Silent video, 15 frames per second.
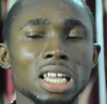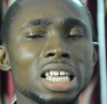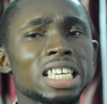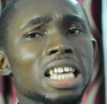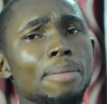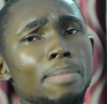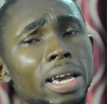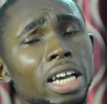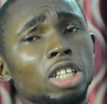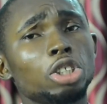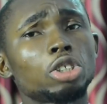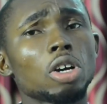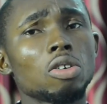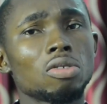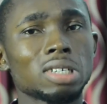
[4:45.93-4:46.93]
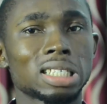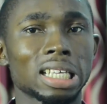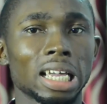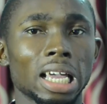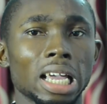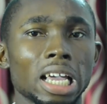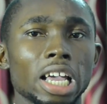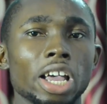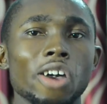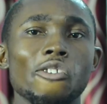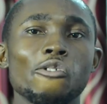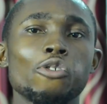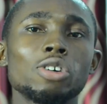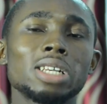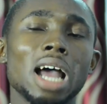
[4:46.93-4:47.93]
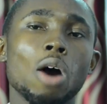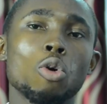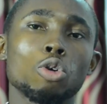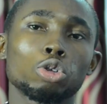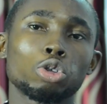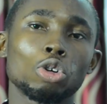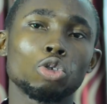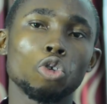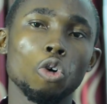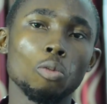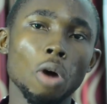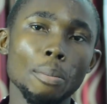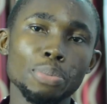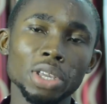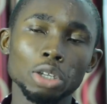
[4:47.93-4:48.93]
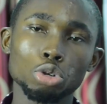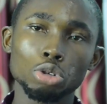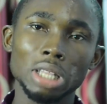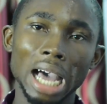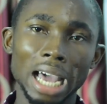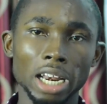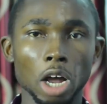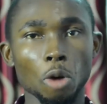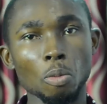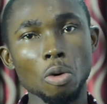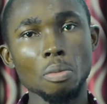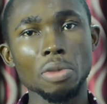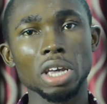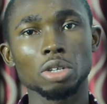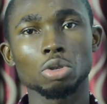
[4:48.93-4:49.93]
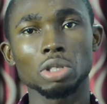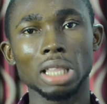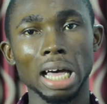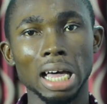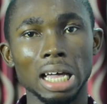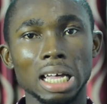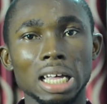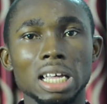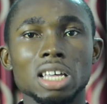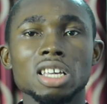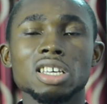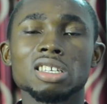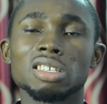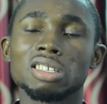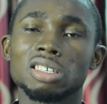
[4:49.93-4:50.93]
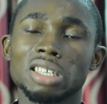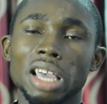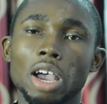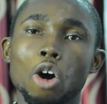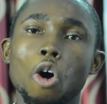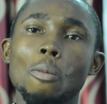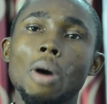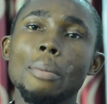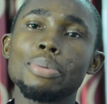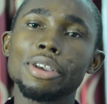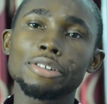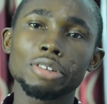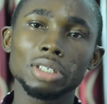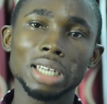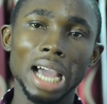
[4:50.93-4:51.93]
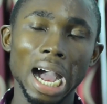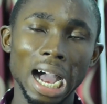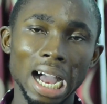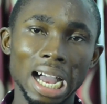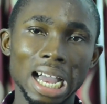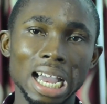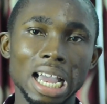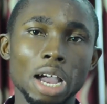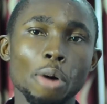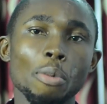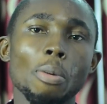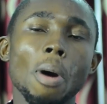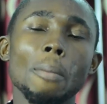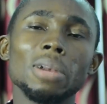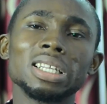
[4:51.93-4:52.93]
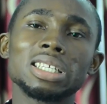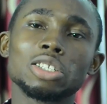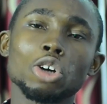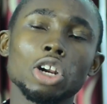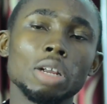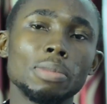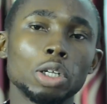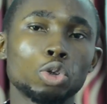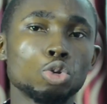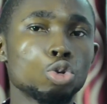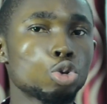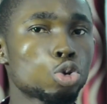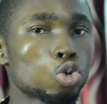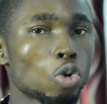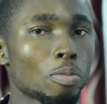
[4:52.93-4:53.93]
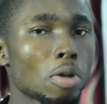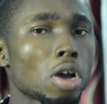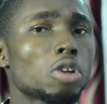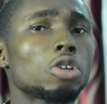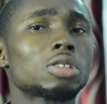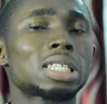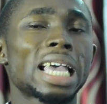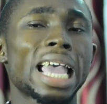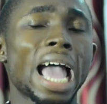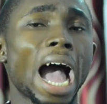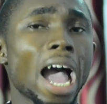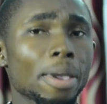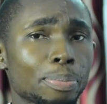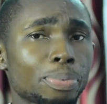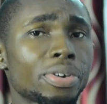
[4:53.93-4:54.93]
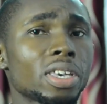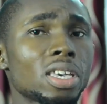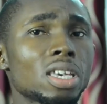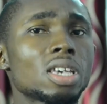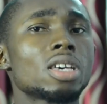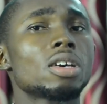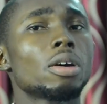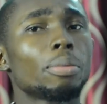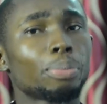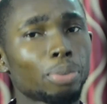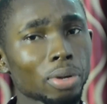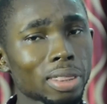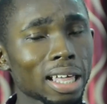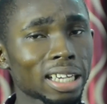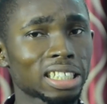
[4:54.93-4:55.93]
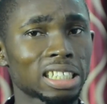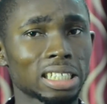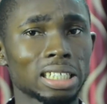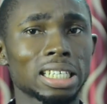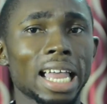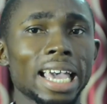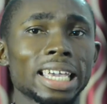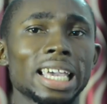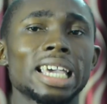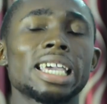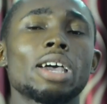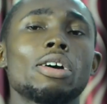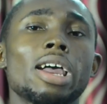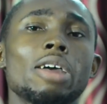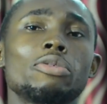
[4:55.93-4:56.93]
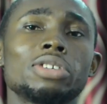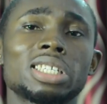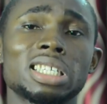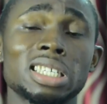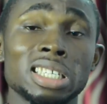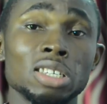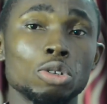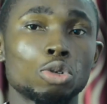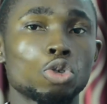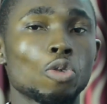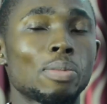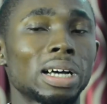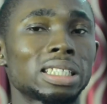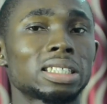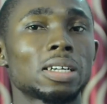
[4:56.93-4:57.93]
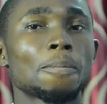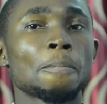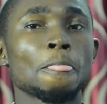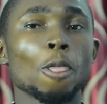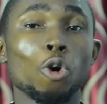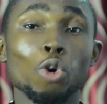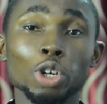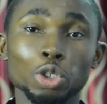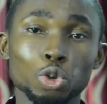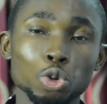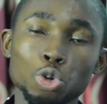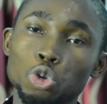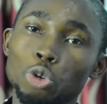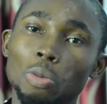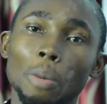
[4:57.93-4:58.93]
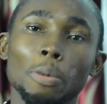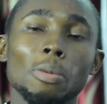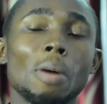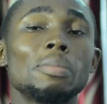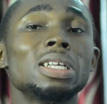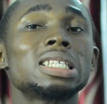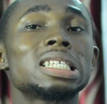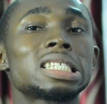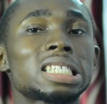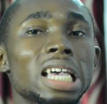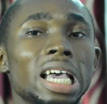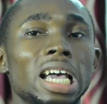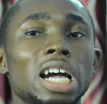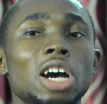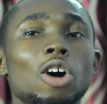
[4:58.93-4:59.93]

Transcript: ye make sure who say phone na oton omo biye suda na omo biye suda. Say omo biye suda, probability is already be too soon. Edo say IP protection like a resistance, but would you tune some probability say,